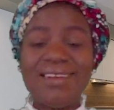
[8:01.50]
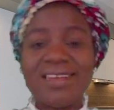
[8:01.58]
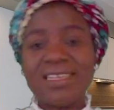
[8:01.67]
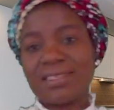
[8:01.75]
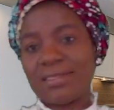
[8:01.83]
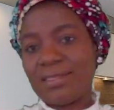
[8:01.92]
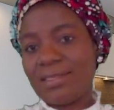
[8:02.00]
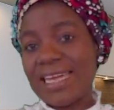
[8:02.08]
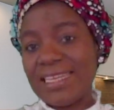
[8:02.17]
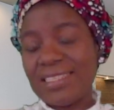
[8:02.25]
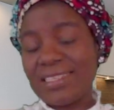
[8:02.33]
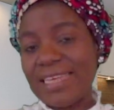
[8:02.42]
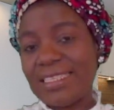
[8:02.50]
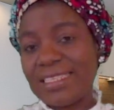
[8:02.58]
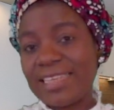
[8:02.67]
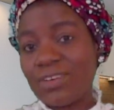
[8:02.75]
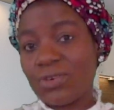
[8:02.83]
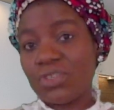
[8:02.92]
this
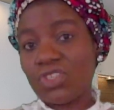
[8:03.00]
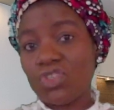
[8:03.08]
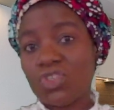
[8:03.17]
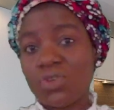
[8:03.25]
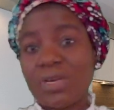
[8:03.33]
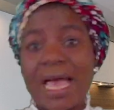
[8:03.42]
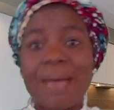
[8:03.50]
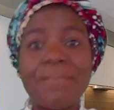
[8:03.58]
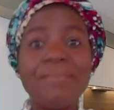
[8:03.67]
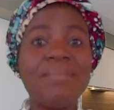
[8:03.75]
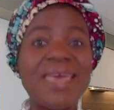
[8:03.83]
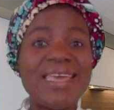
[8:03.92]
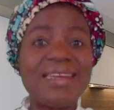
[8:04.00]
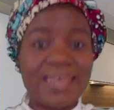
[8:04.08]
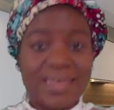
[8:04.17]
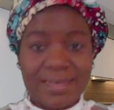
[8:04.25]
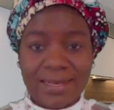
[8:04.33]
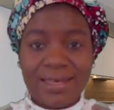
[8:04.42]
1999 constitution
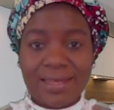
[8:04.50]
amended,